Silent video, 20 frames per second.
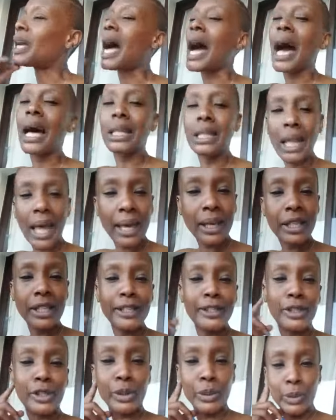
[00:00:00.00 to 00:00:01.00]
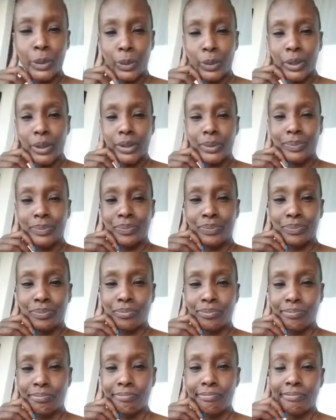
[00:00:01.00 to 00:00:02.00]
I like her dude.
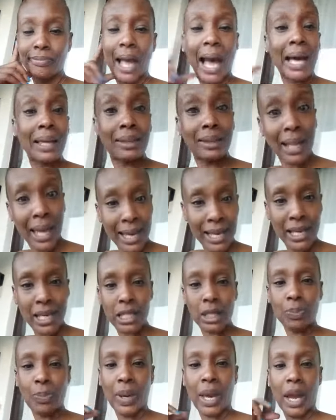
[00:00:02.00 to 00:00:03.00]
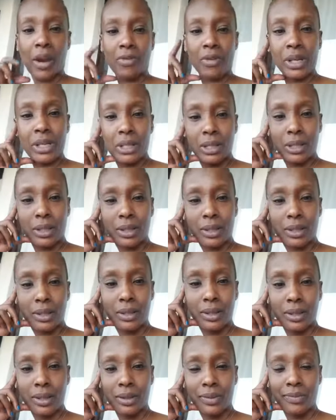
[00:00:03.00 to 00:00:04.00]
I like his parents.
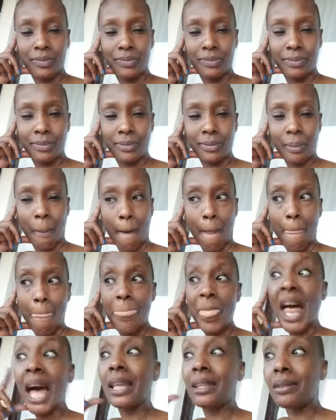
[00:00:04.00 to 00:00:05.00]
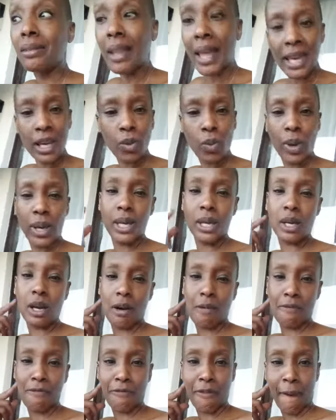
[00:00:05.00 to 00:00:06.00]
I like where he
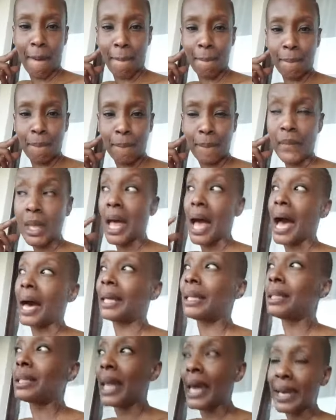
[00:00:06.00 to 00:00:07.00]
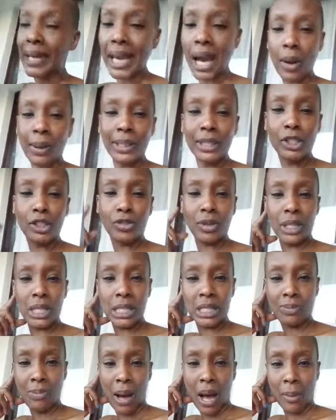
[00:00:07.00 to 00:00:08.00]
come from. I like how he treat
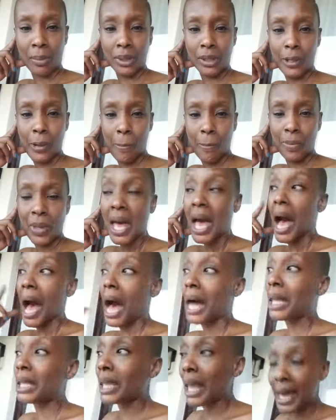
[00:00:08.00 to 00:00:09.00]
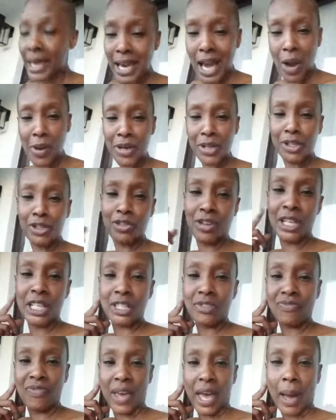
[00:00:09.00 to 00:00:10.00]
his mama. I like how he treat
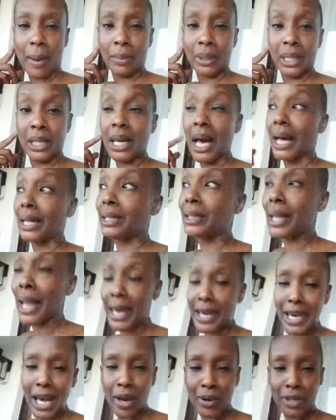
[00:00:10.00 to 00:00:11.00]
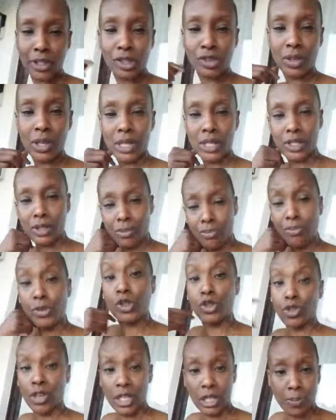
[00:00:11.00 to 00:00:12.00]
his family. I like how he
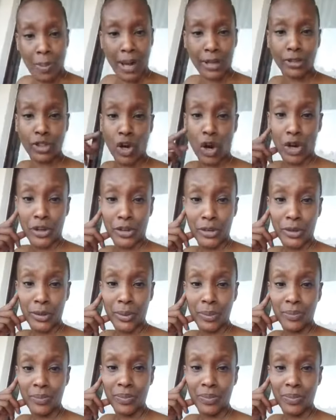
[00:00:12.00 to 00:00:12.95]
treats my daughter.